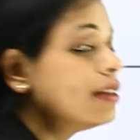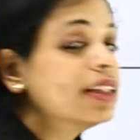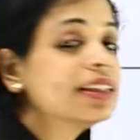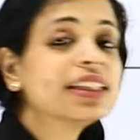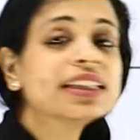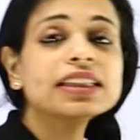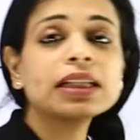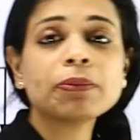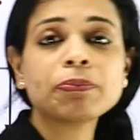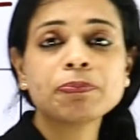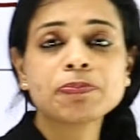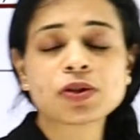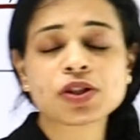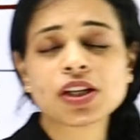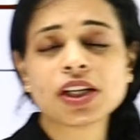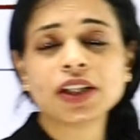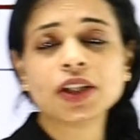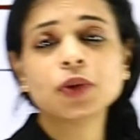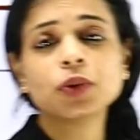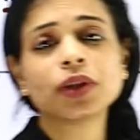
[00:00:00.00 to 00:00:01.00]
This is
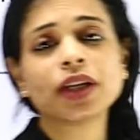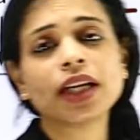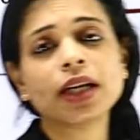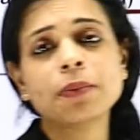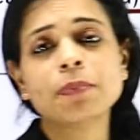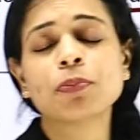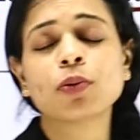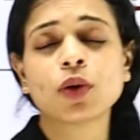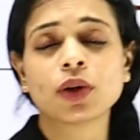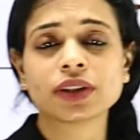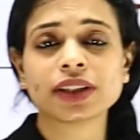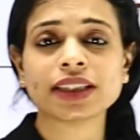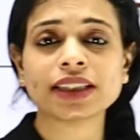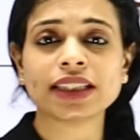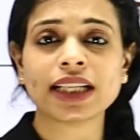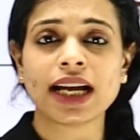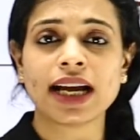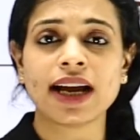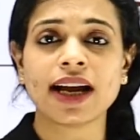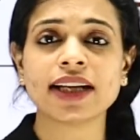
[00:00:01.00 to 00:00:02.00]
absolutely important
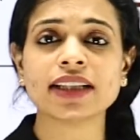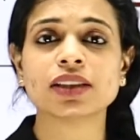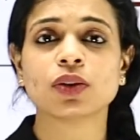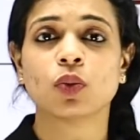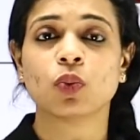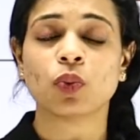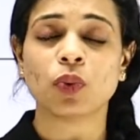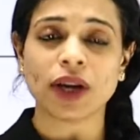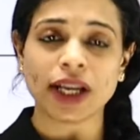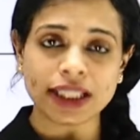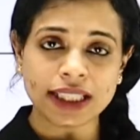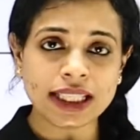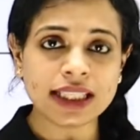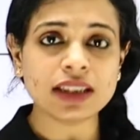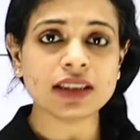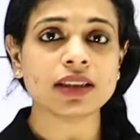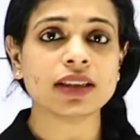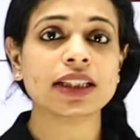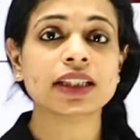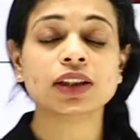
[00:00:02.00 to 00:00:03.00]
and
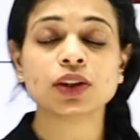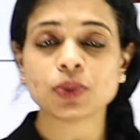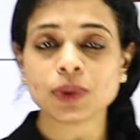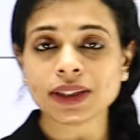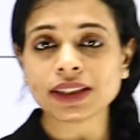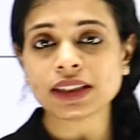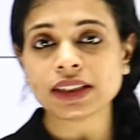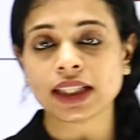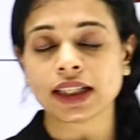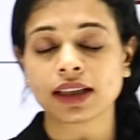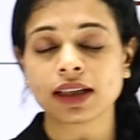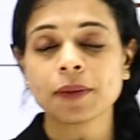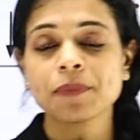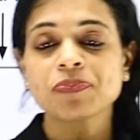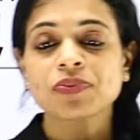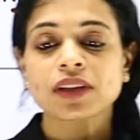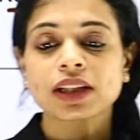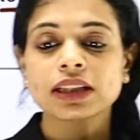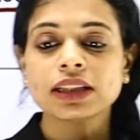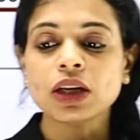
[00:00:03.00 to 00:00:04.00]
very interesting.
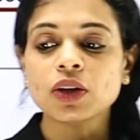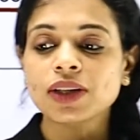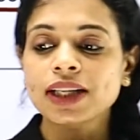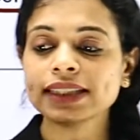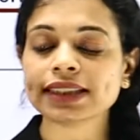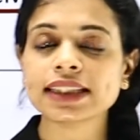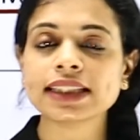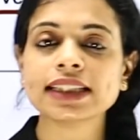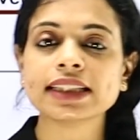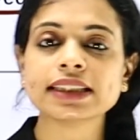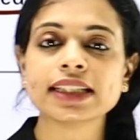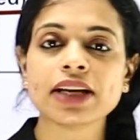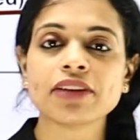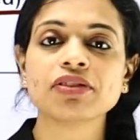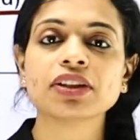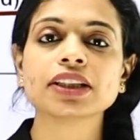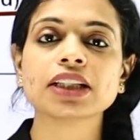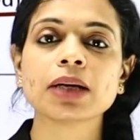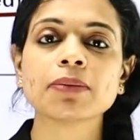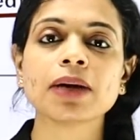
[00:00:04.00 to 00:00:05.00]
Now let's say that
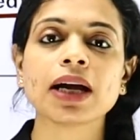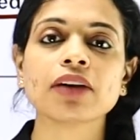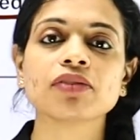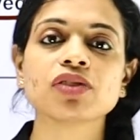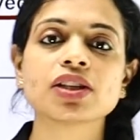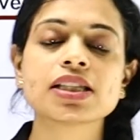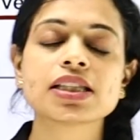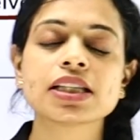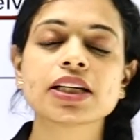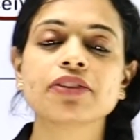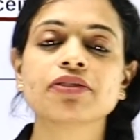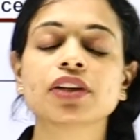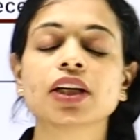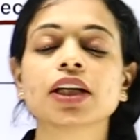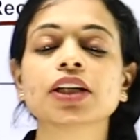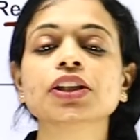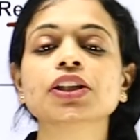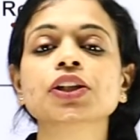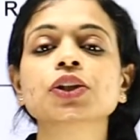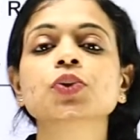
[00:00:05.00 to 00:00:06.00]
every time I have received
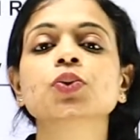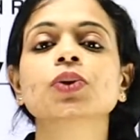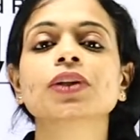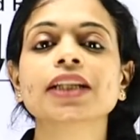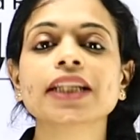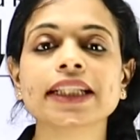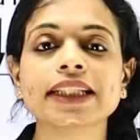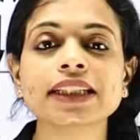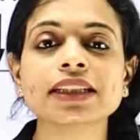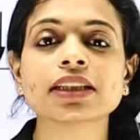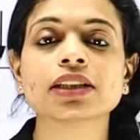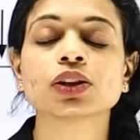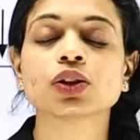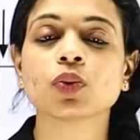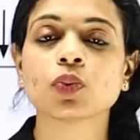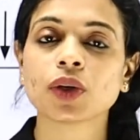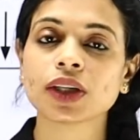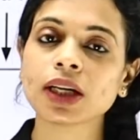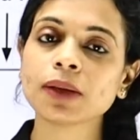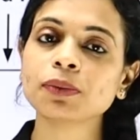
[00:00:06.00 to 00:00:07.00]
a new lead,
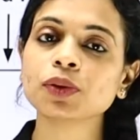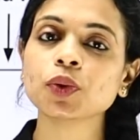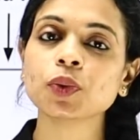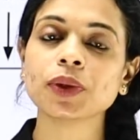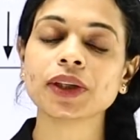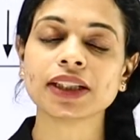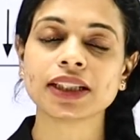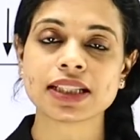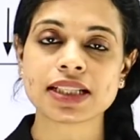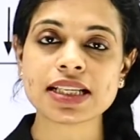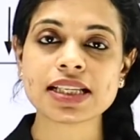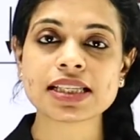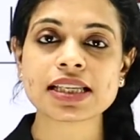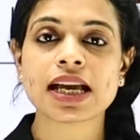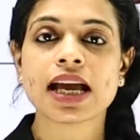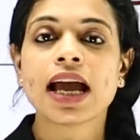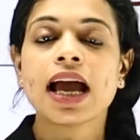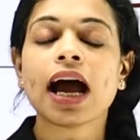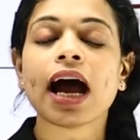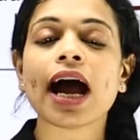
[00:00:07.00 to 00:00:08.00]
so what I'm doing is
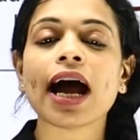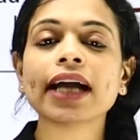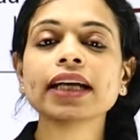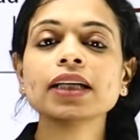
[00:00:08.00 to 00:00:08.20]
I